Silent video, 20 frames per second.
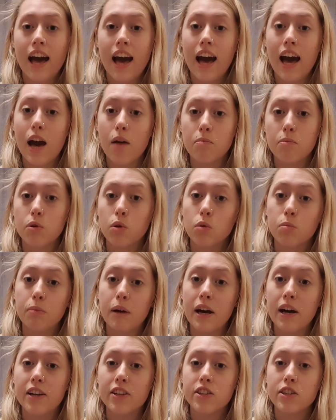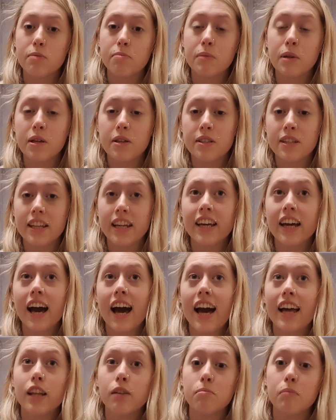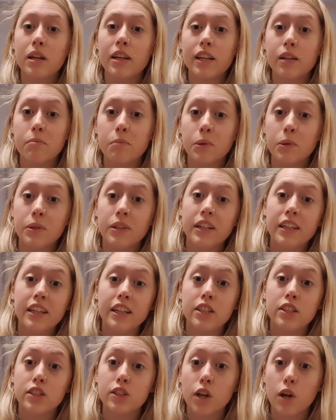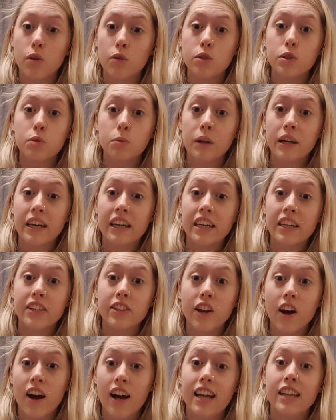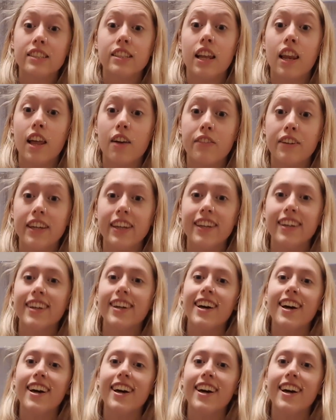Apple bircher muesli. I had it Monday morning. It's so sweet and nice. I love it.